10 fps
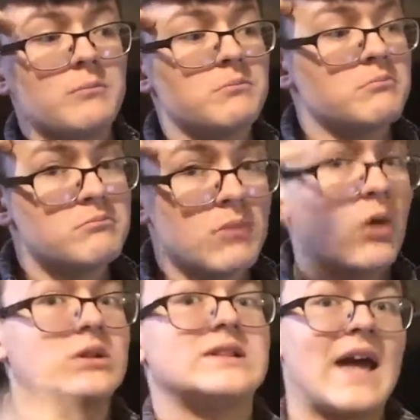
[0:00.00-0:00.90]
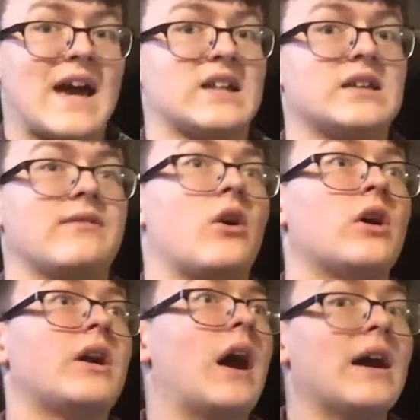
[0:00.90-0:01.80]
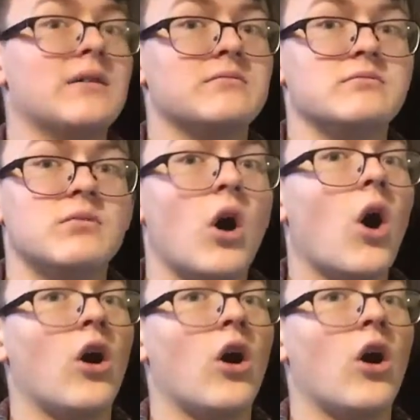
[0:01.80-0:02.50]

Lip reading: most active on, I am